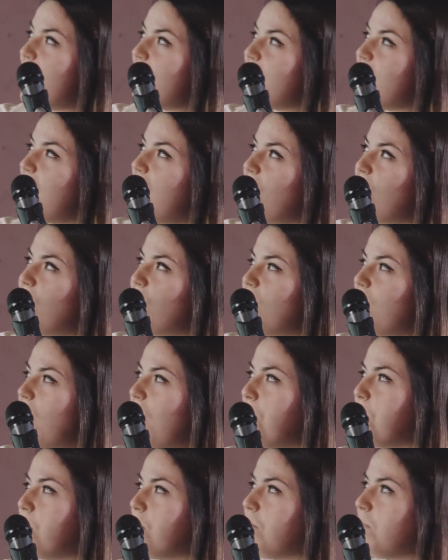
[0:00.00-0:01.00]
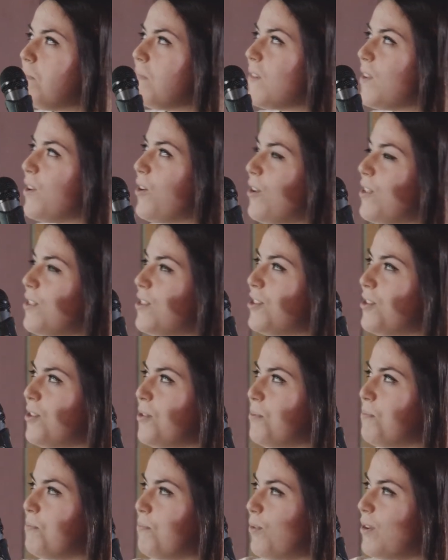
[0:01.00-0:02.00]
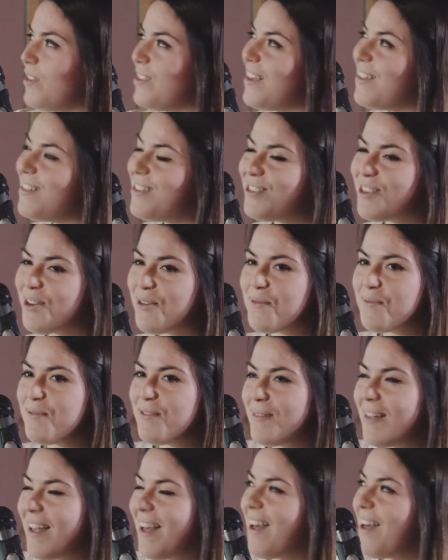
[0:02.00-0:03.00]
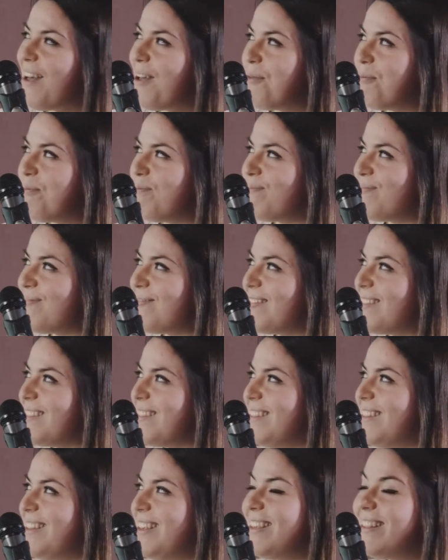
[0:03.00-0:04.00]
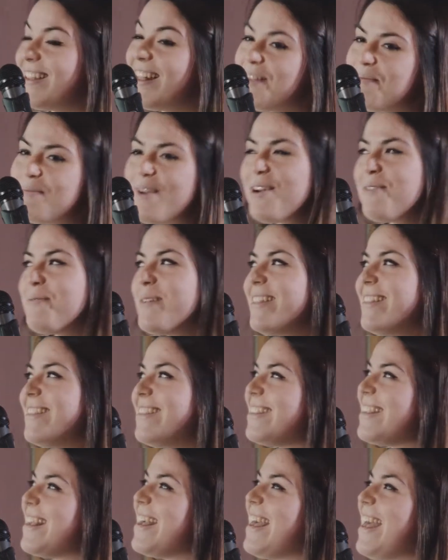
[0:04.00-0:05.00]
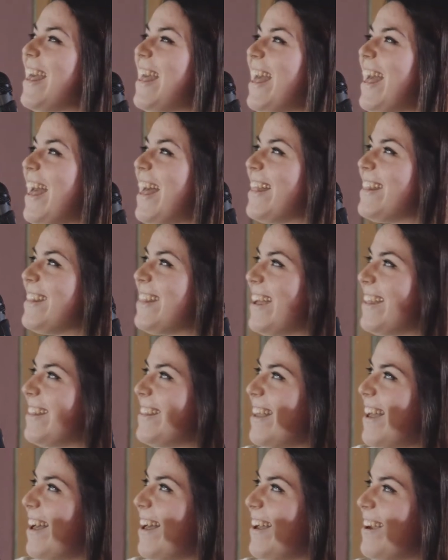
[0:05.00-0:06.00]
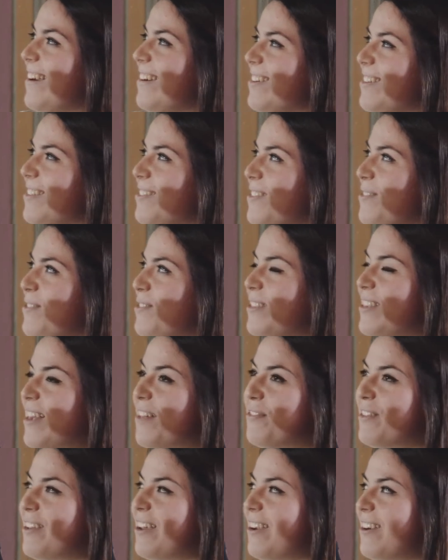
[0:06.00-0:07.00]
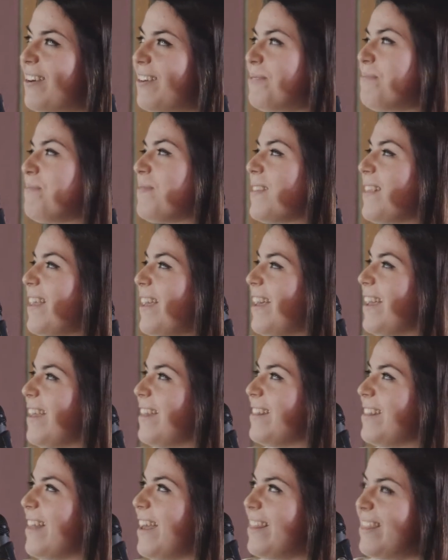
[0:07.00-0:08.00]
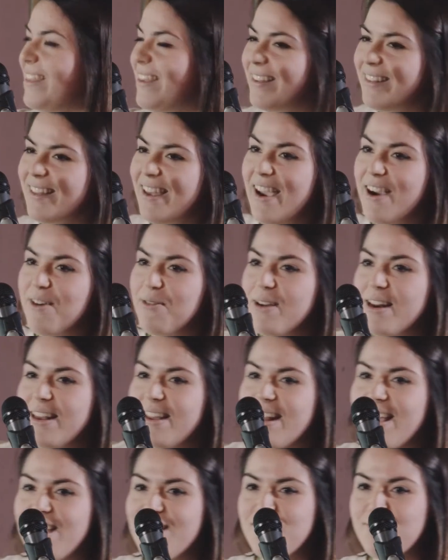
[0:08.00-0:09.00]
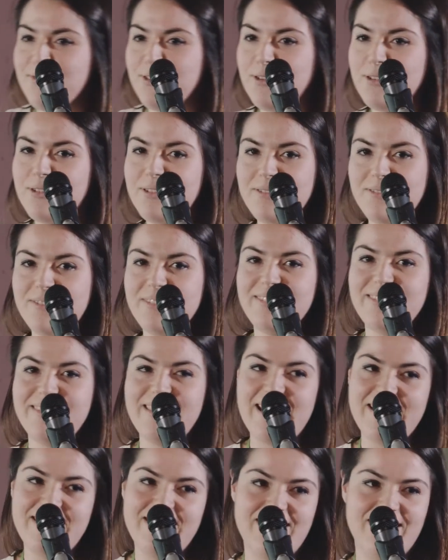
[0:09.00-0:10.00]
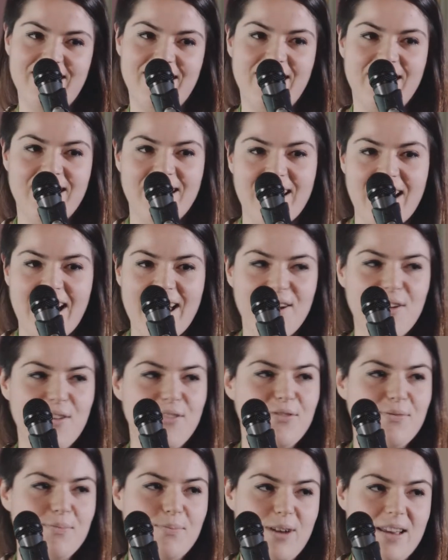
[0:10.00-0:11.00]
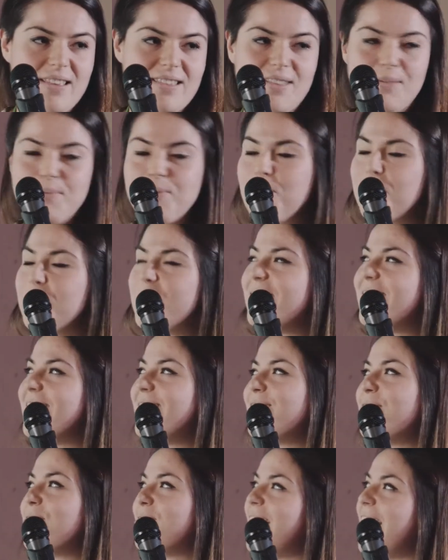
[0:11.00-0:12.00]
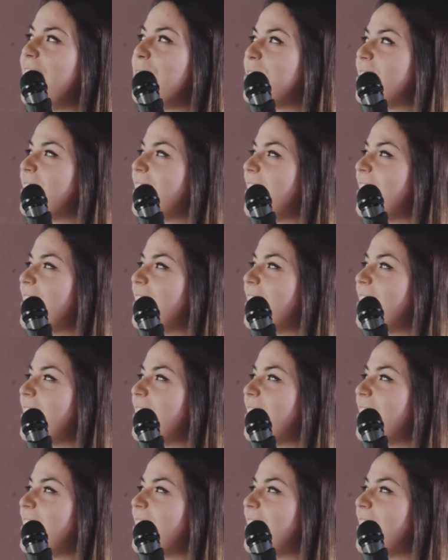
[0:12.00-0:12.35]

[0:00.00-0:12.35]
Now I'm going to present some digital environments that are self-care, and I think they are really nice for that kind of present moment in our lives.